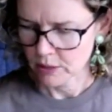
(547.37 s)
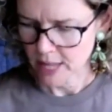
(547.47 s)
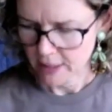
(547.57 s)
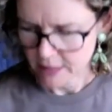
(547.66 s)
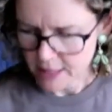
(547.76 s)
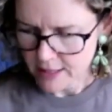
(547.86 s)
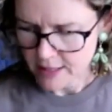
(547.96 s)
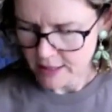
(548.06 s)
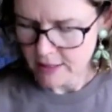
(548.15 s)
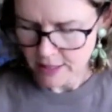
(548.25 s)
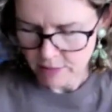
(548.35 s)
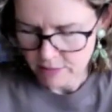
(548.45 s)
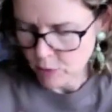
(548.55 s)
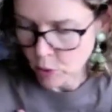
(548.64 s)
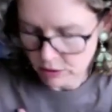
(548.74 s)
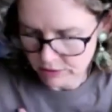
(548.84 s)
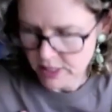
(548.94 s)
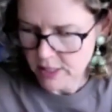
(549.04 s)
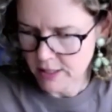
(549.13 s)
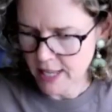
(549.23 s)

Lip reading: our listeners and all of us,